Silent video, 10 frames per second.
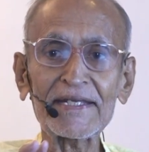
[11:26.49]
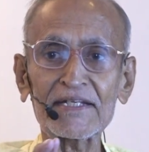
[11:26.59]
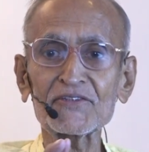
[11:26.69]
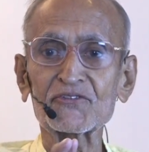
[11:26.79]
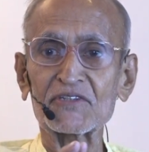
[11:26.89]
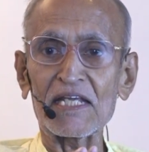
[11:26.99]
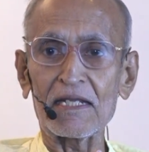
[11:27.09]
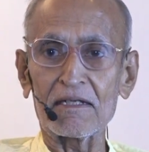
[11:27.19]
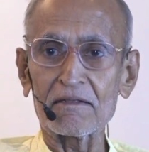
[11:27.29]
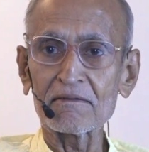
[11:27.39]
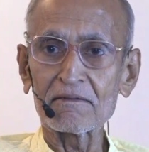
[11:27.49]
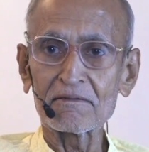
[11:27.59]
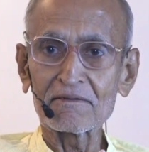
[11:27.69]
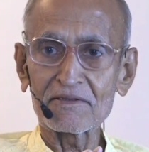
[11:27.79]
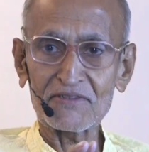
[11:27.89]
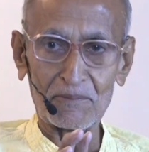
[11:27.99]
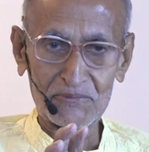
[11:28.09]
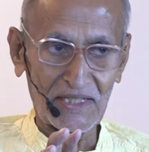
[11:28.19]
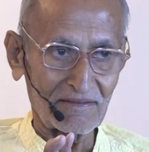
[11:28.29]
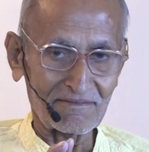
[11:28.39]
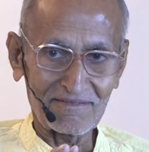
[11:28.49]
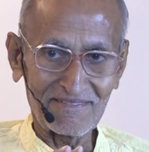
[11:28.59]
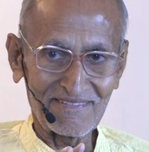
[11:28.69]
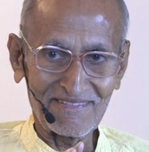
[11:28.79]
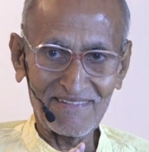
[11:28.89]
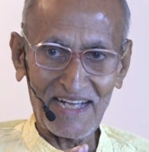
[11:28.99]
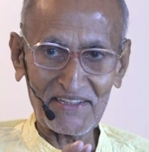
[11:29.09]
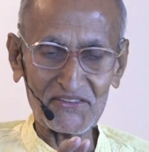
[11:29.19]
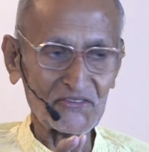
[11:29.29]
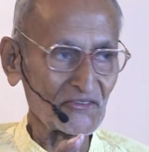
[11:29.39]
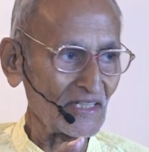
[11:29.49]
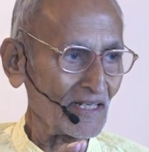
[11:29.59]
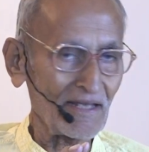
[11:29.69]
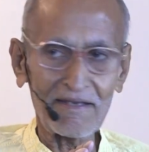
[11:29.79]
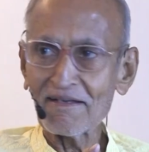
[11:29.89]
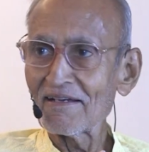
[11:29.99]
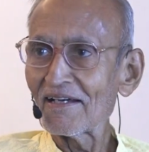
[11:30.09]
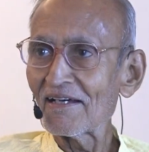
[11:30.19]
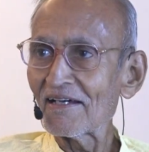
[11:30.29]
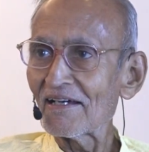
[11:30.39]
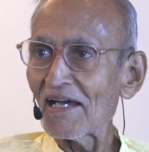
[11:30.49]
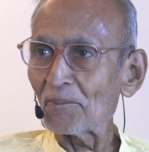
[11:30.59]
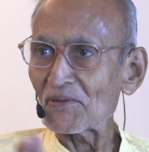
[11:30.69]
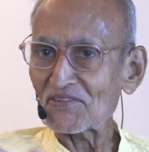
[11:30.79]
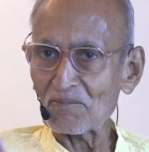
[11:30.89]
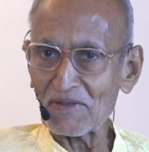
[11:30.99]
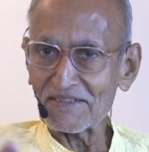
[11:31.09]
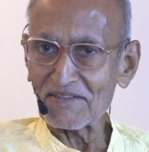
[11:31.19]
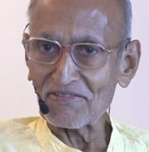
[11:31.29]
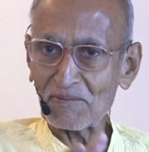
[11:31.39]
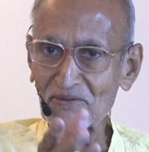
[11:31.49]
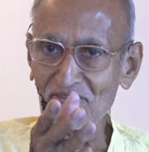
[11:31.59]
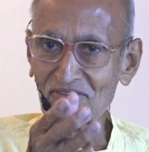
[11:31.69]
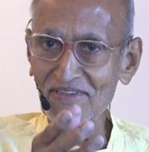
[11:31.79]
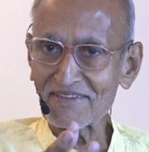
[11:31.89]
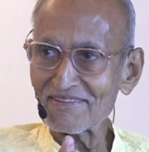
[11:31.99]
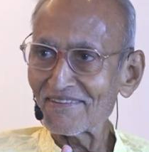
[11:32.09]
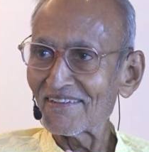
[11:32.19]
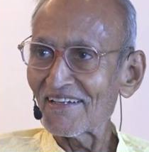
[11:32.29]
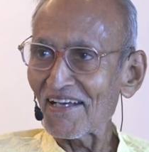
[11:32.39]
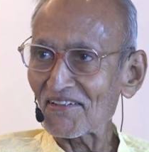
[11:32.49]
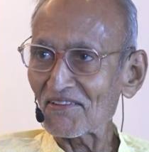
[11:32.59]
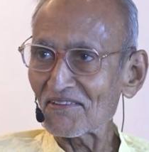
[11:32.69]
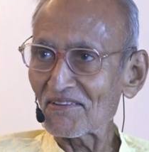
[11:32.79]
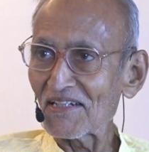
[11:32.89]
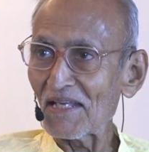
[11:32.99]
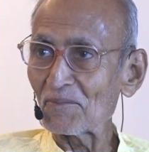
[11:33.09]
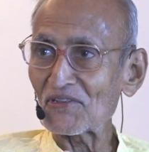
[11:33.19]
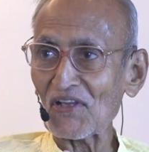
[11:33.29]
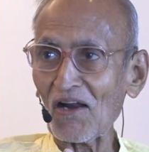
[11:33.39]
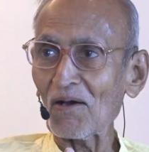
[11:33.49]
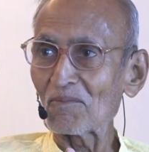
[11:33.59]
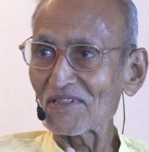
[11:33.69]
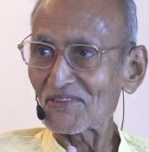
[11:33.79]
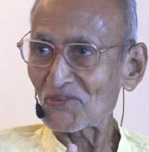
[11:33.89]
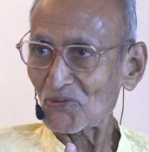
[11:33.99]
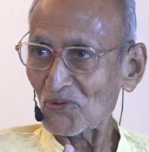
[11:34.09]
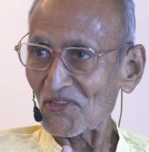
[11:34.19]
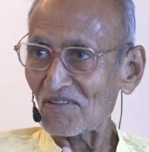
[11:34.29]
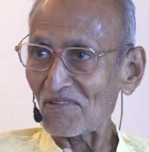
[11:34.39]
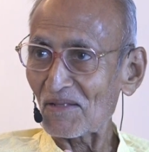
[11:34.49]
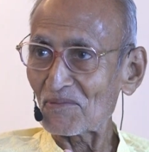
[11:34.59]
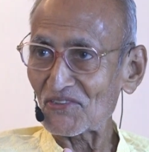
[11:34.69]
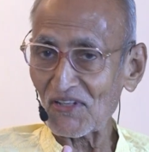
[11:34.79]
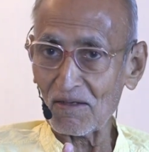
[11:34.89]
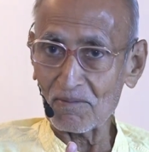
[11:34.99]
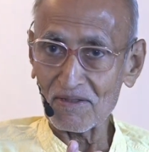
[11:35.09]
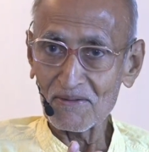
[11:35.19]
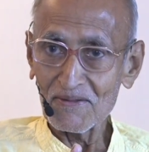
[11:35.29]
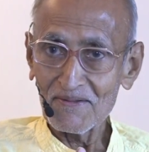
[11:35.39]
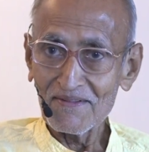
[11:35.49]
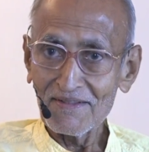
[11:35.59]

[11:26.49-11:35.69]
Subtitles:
I can steal something. I can steal a piece of bread, that famous Les Miserables, the story of Les Miserables.